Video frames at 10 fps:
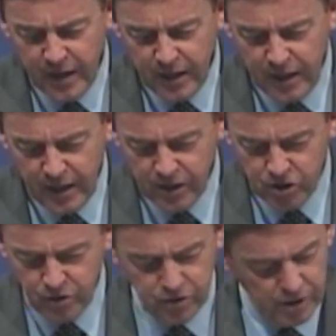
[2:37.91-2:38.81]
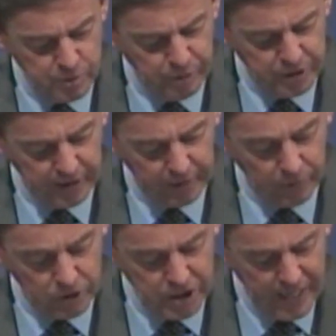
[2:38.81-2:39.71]
he issues this
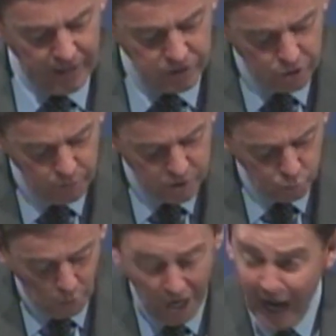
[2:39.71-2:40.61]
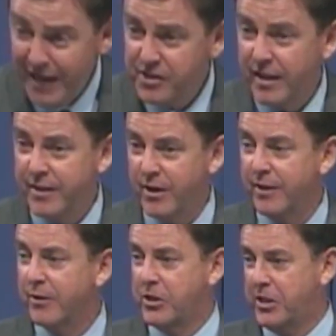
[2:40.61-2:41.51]
particular challenge Who is wise and
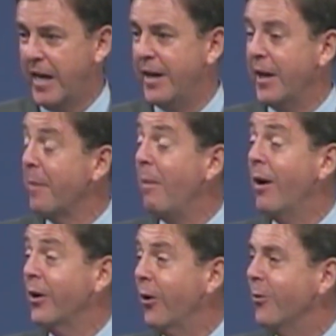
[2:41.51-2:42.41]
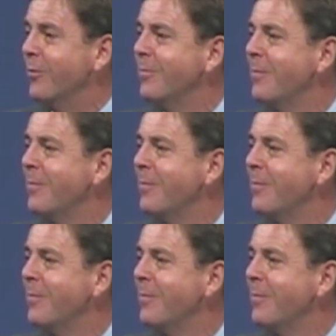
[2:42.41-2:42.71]
understanding among you?